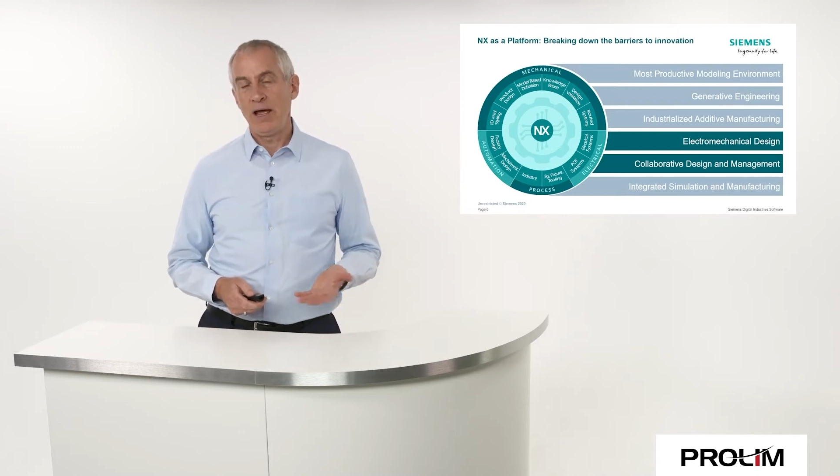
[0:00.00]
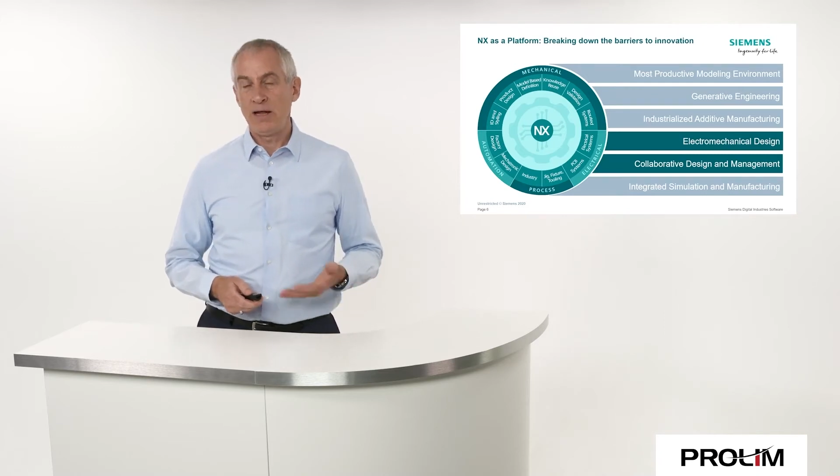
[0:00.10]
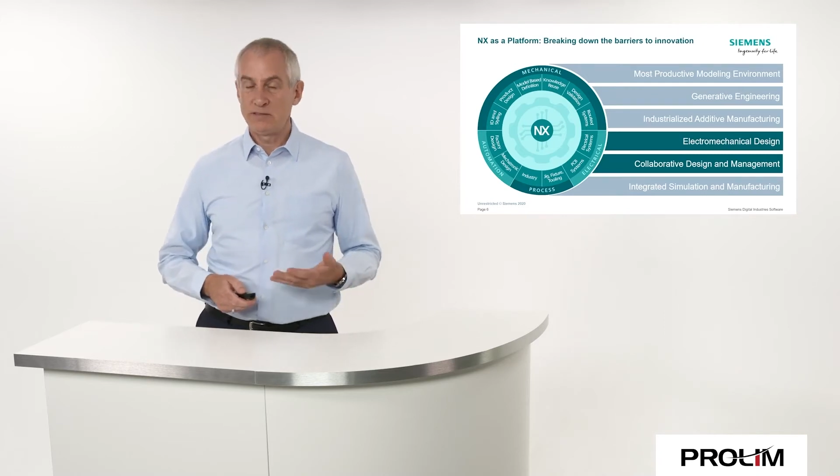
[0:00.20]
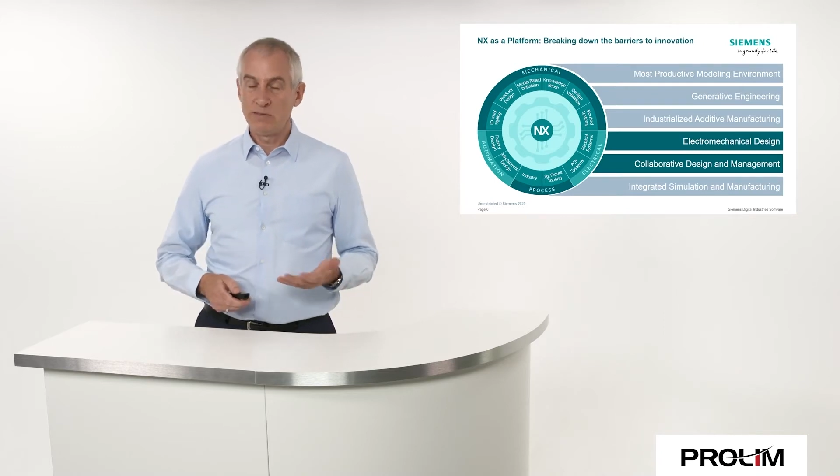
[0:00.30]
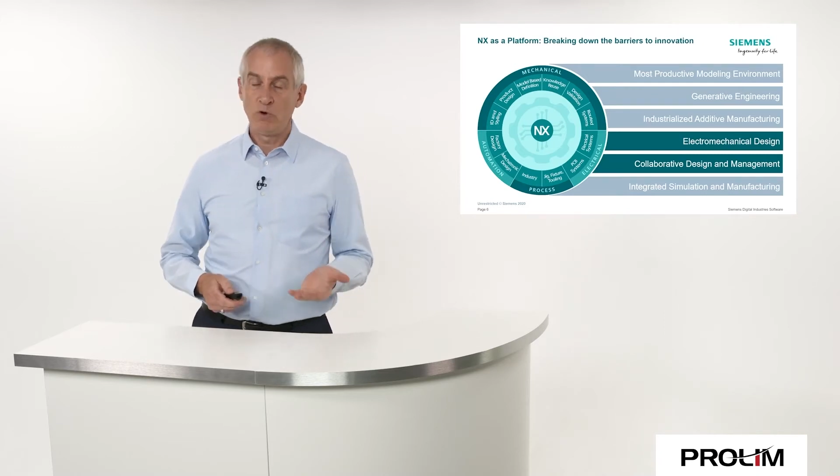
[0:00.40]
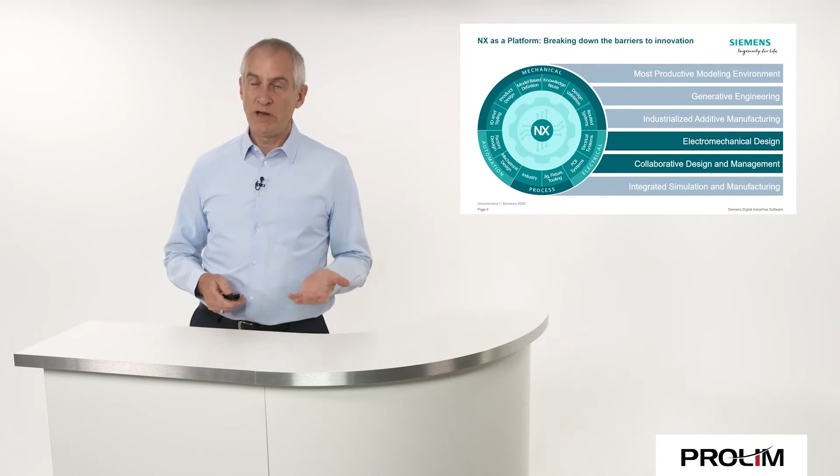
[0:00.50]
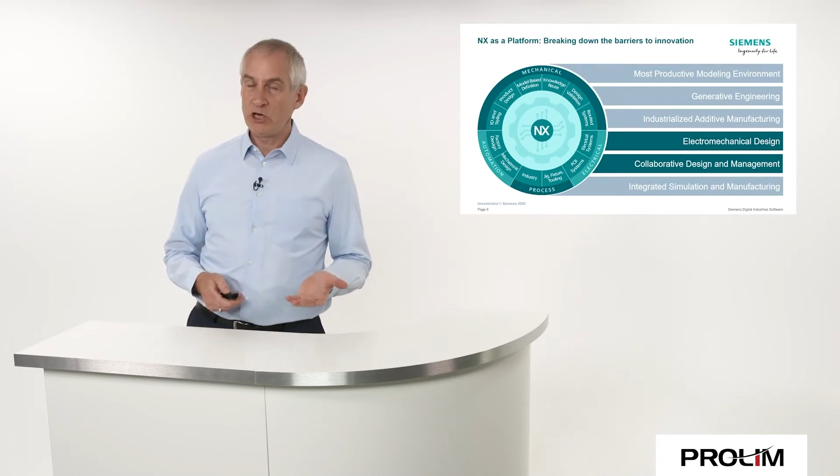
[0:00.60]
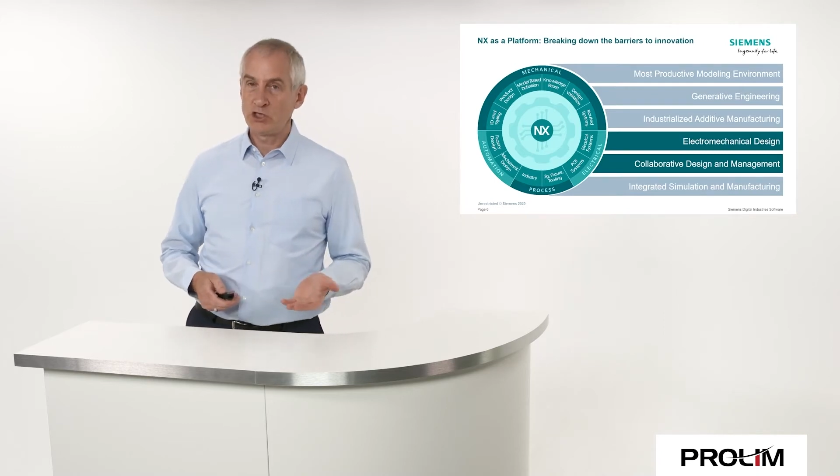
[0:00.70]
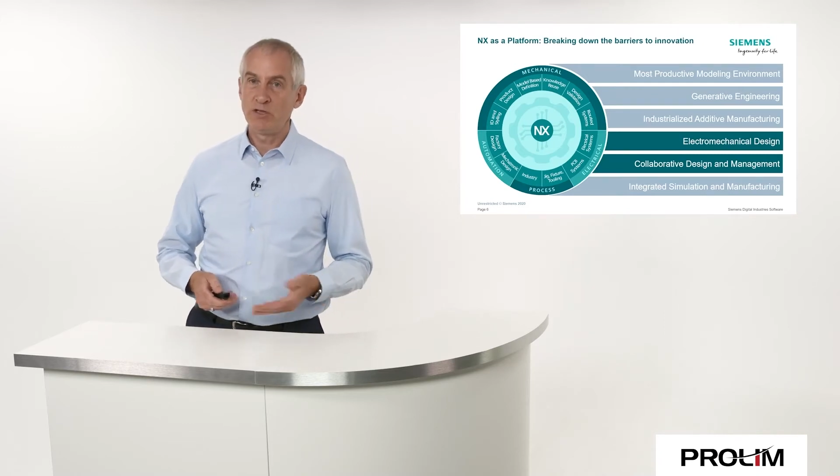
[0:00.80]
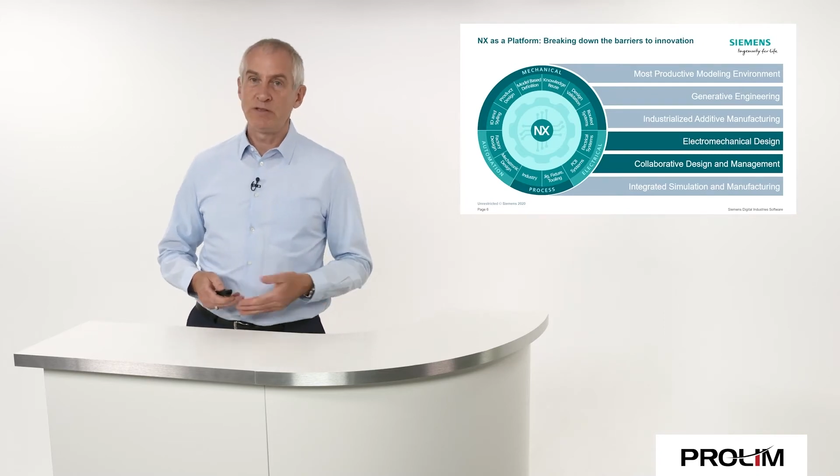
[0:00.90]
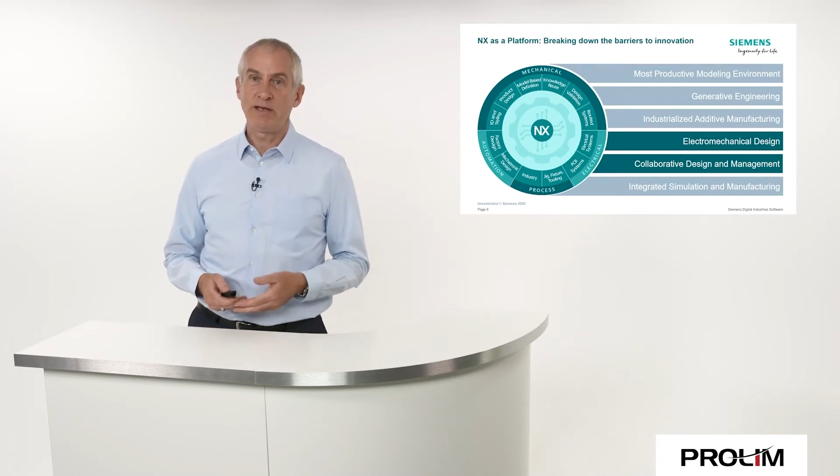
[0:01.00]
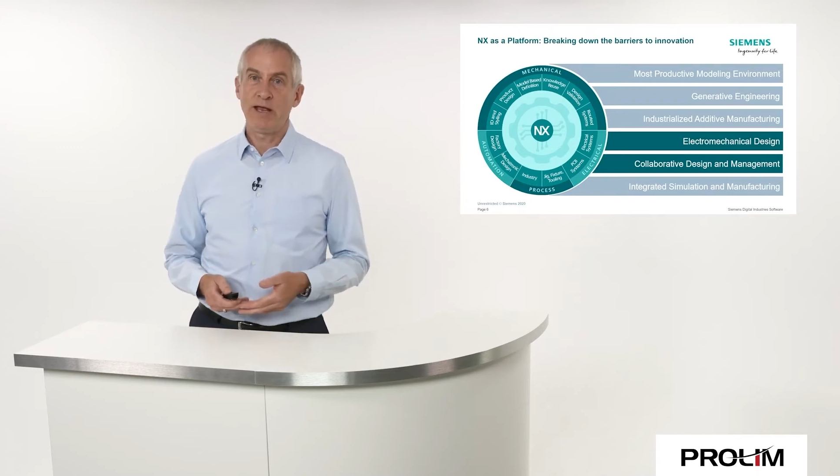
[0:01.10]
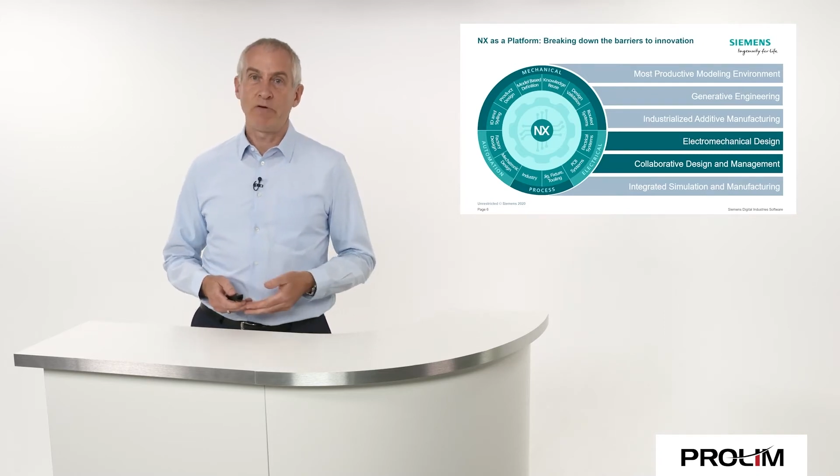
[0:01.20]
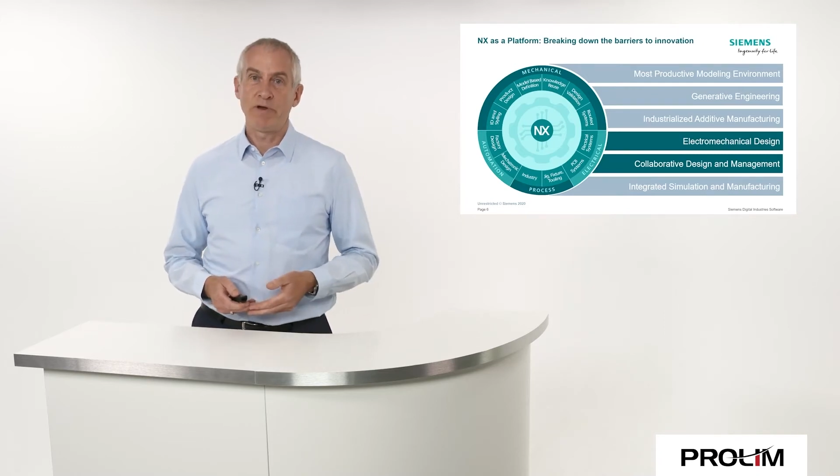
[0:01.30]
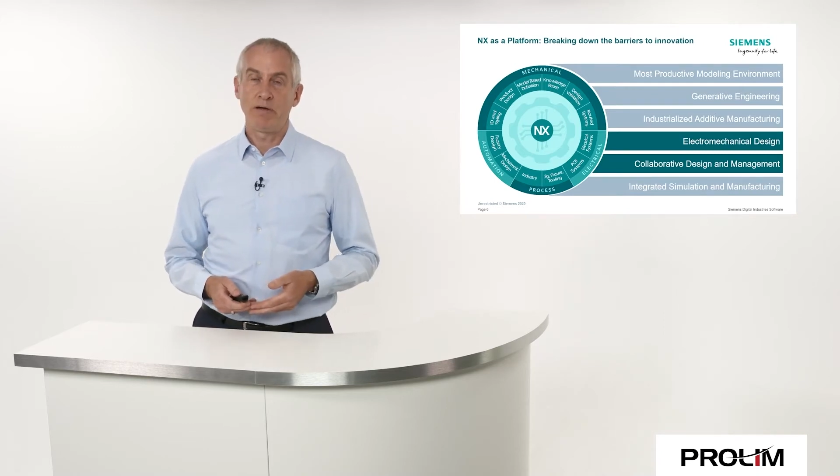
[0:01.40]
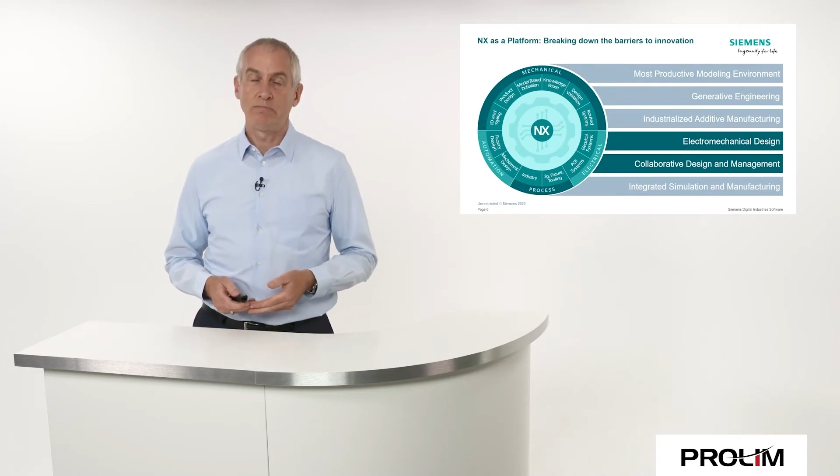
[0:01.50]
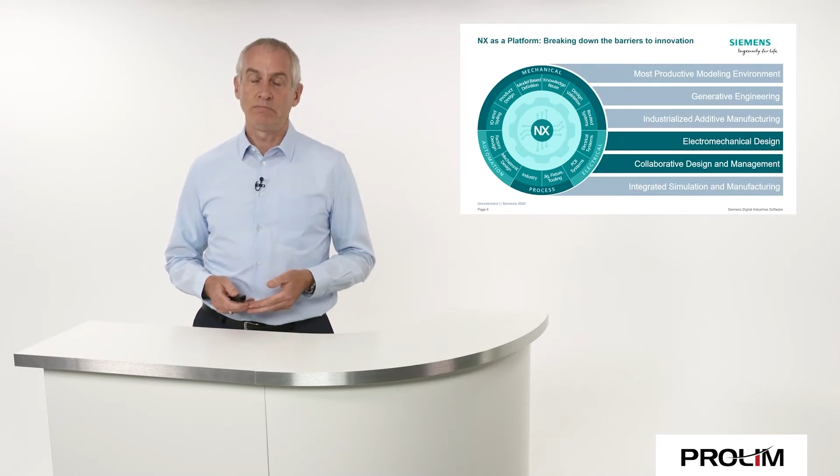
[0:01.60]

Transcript: and simulation in that area.